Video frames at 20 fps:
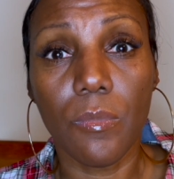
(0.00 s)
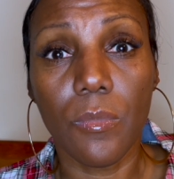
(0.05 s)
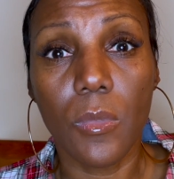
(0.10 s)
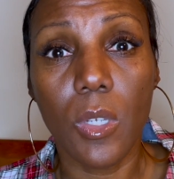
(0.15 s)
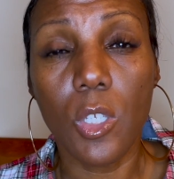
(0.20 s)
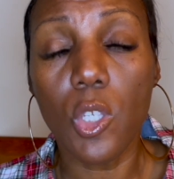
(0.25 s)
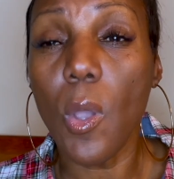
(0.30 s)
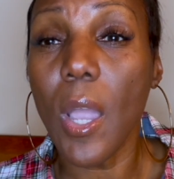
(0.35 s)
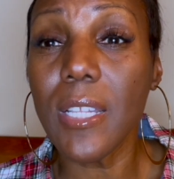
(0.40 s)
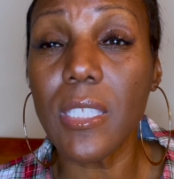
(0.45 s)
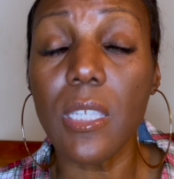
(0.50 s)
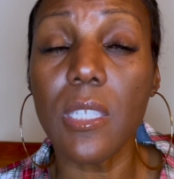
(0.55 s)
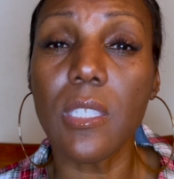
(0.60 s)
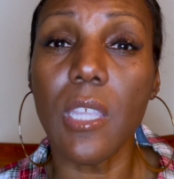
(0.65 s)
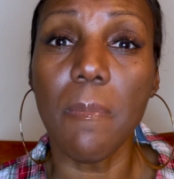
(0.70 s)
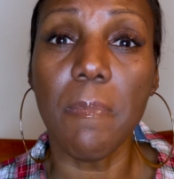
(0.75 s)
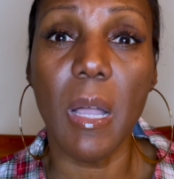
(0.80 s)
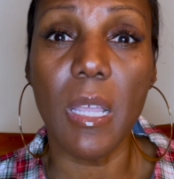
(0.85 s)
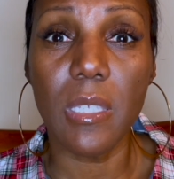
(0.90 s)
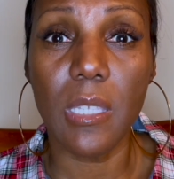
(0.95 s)
So I had to
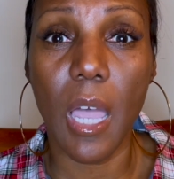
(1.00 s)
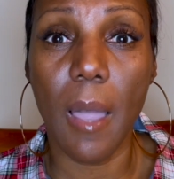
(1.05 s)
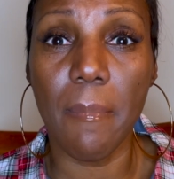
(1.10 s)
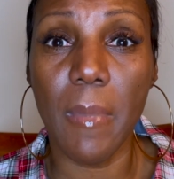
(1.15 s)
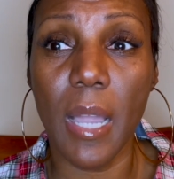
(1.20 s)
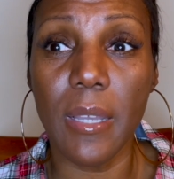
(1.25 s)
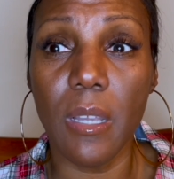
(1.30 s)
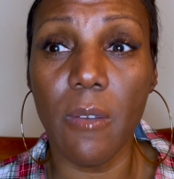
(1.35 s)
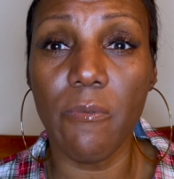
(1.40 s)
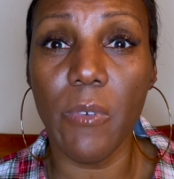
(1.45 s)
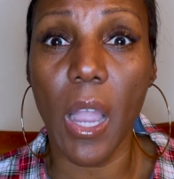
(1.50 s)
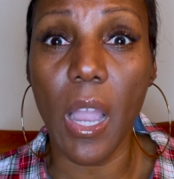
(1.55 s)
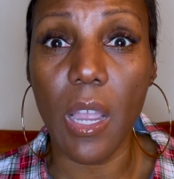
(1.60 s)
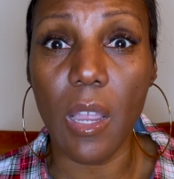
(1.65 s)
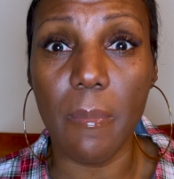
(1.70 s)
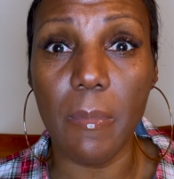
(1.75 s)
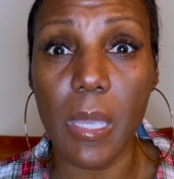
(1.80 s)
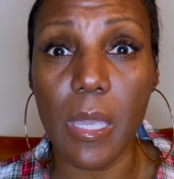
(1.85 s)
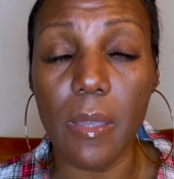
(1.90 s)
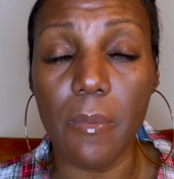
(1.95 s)
step outside my
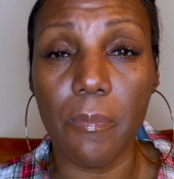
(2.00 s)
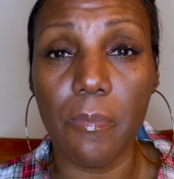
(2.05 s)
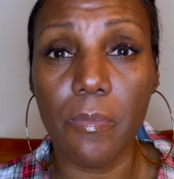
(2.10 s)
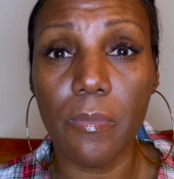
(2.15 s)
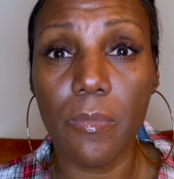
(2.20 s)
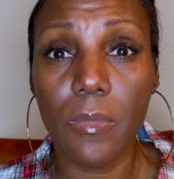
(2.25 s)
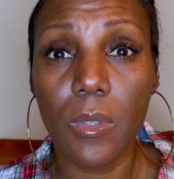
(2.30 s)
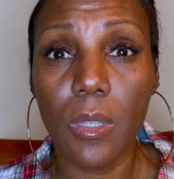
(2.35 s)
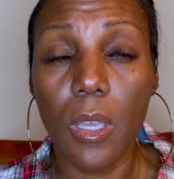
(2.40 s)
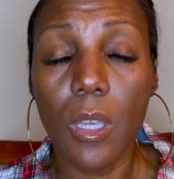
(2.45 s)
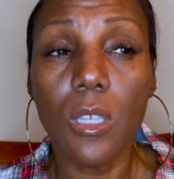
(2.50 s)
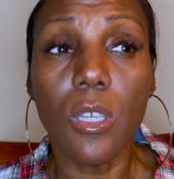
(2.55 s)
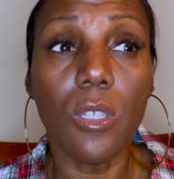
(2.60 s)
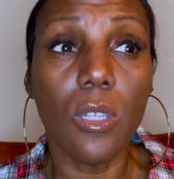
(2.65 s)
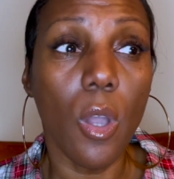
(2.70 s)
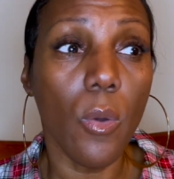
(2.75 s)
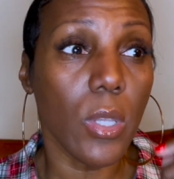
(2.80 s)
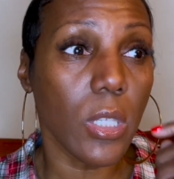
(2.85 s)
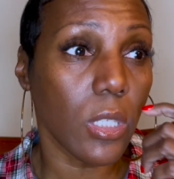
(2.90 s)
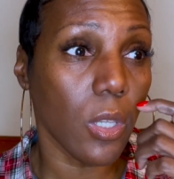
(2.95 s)
environment. You
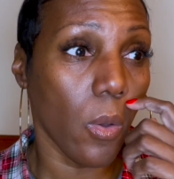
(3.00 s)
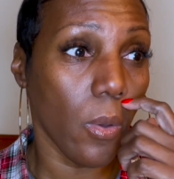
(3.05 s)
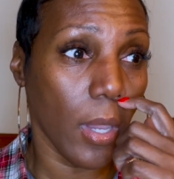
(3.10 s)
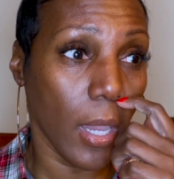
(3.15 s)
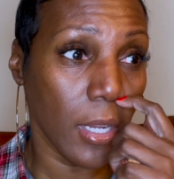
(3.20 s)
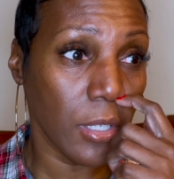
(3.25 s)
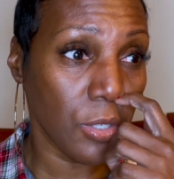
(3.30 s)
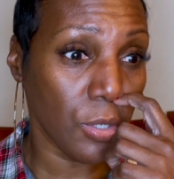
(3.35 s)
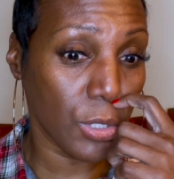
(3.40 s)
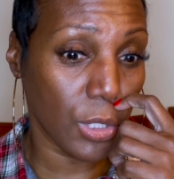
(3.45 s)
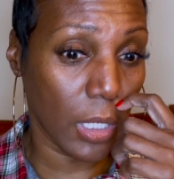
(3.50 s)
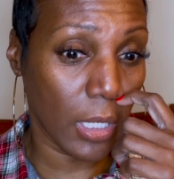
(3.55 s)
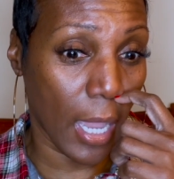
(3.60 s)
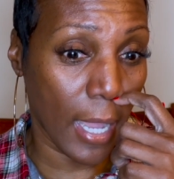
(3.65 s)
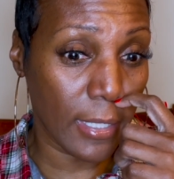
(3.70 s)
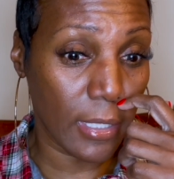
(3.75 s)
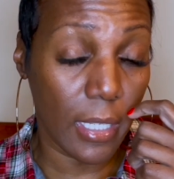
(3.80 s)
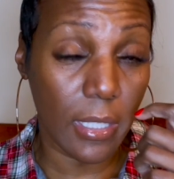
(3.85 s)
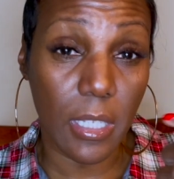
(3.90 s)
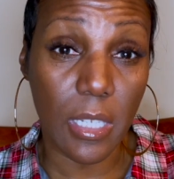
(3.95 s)
know, it's so interesting. I
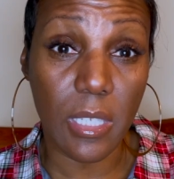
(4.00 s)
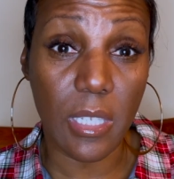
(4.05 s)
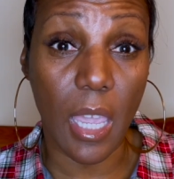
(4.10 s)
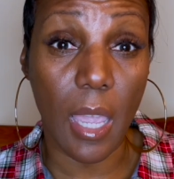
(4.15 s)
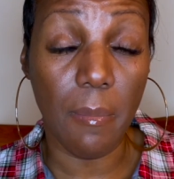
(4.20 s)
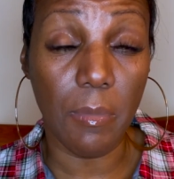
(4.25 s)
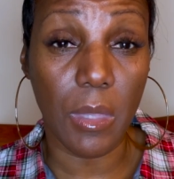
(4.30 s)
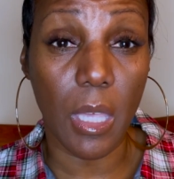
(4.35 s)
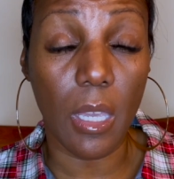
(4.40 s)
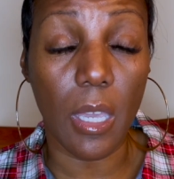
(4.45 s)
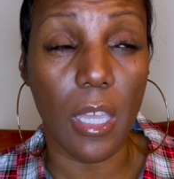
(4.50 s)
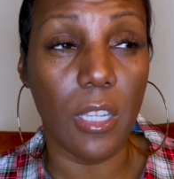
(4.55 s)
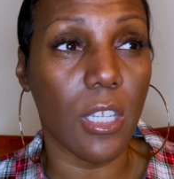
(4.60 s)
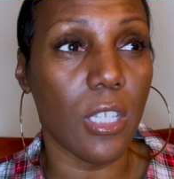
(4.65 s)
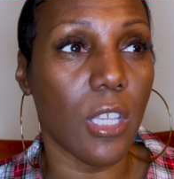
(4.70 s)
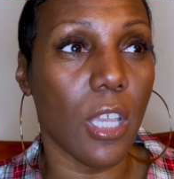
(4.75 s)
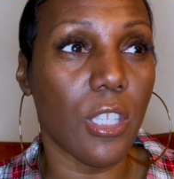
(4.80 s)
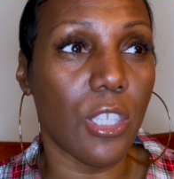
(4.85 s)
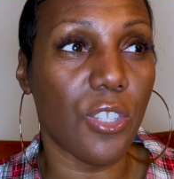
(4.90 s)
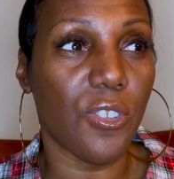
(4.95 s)
did the same thing, and
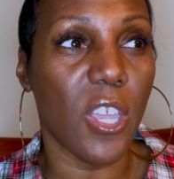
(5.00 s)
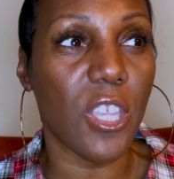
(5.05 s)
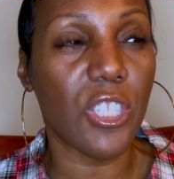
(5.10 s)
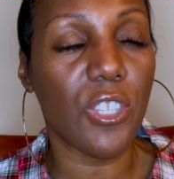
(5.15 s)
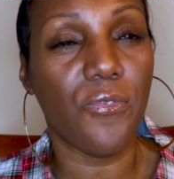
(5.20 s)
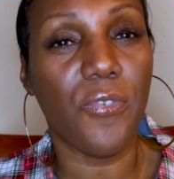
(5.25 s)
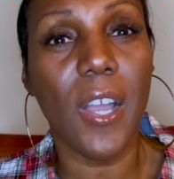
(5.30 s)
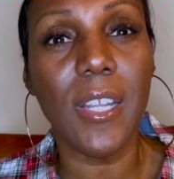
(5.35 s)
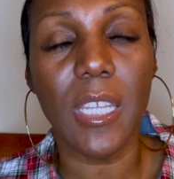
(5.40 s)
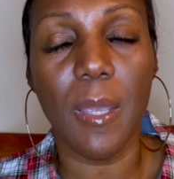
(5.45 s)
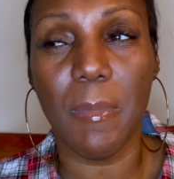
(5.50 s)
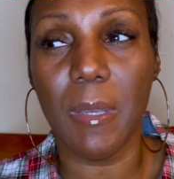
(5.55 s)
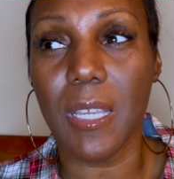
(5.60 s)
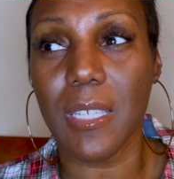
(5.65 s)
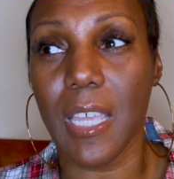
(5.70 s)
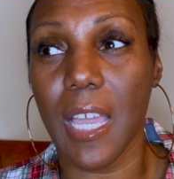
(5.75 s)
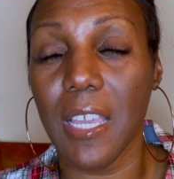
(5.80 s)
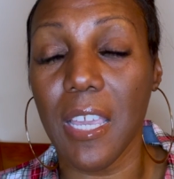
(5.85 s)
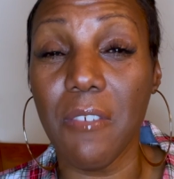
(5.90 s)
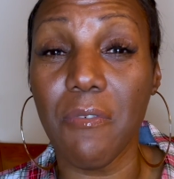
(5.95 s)
it's funny because
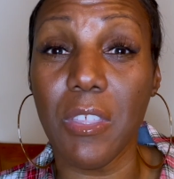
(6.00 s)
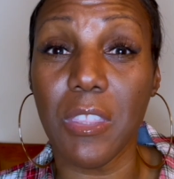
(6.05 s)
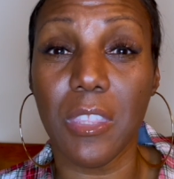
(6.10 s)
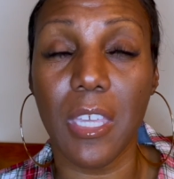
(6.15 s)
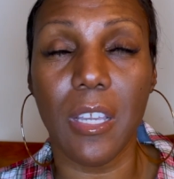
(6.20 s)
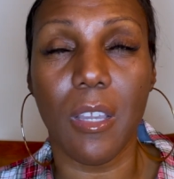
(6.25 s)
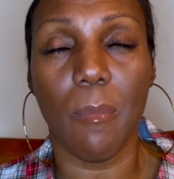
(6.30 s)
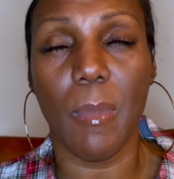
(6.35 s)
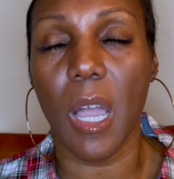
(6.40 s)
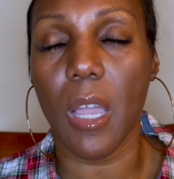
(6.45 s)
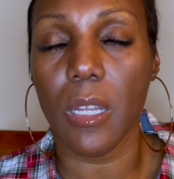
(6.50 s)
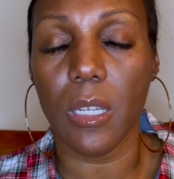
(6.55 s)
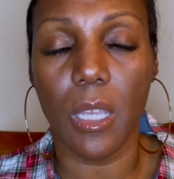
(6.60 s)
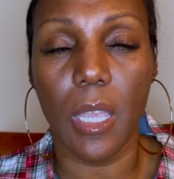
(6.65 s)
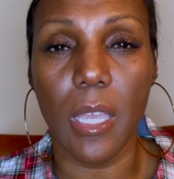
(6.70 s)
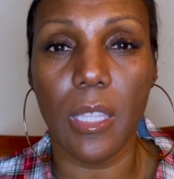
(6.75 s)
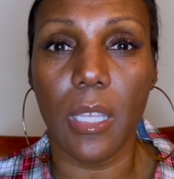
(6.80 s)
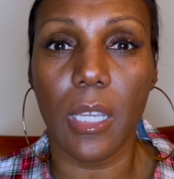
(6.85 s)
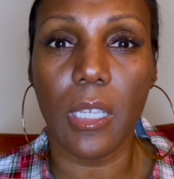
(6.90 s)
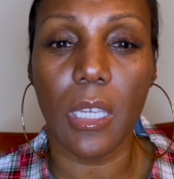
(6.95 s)
I even think about,
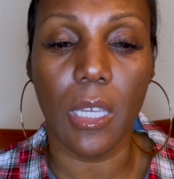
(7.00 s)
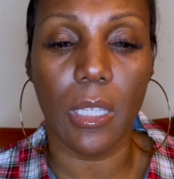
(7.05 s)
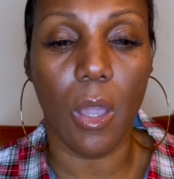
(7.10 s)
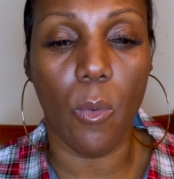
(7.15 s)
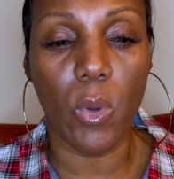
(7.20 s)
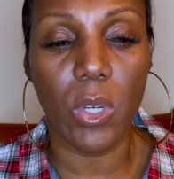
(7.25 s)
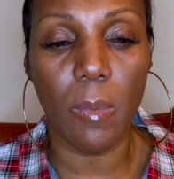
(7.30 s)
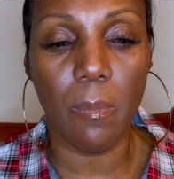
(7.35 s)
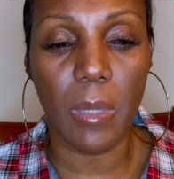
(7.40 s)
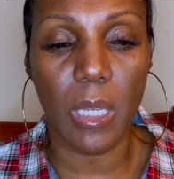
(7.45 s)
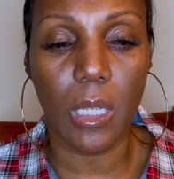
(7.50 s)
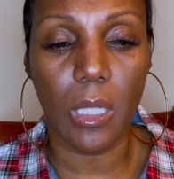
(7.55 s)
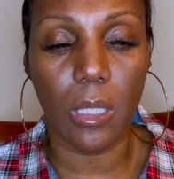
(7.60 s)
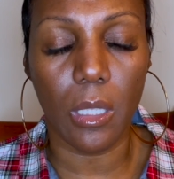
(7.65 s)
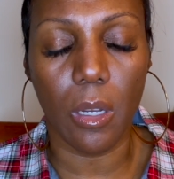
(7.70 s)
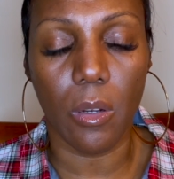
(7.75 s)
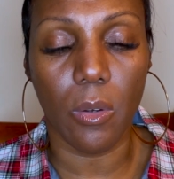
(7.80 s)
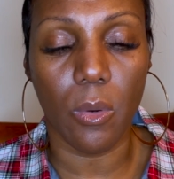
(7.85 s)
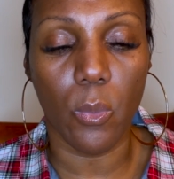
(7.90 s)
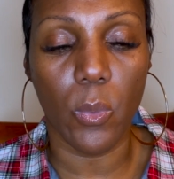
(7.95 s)
and again, I want to be
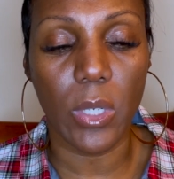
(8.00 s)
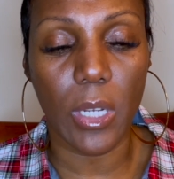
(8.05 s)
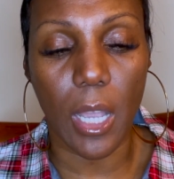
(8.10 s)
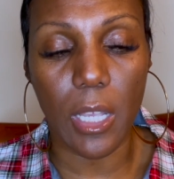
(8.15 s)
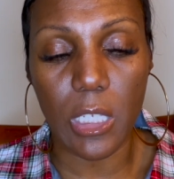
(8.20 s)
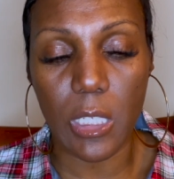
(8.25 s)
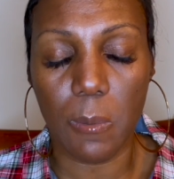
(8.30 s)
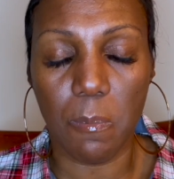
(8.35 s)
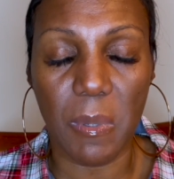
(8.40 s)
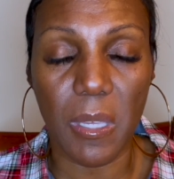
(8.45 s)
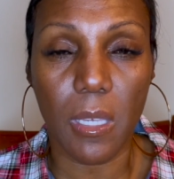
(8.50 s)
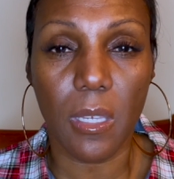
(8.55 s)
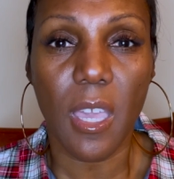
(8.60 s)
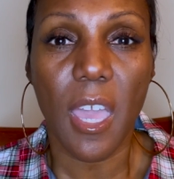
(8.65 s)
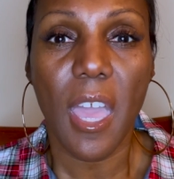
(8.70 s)
clear on when I speak